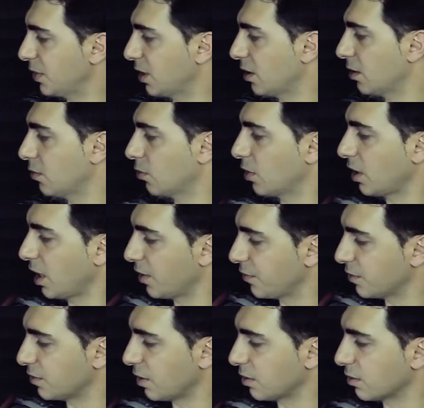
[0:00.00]
Well, I
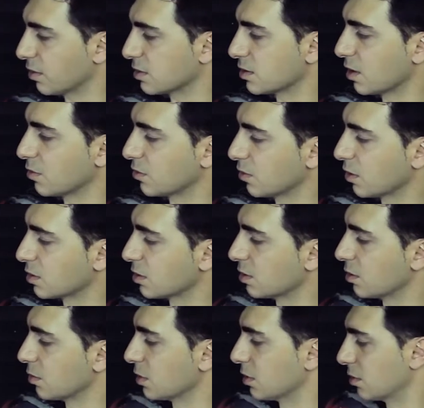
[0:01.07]
haven't tightened this down too,
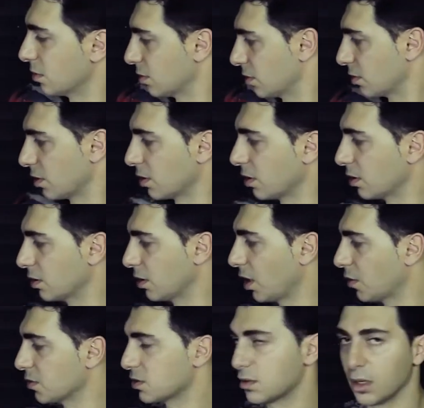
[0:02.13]
actually. Let me, there,
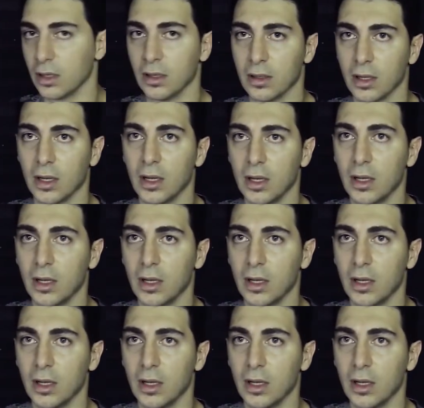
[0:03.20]
now it's tightened.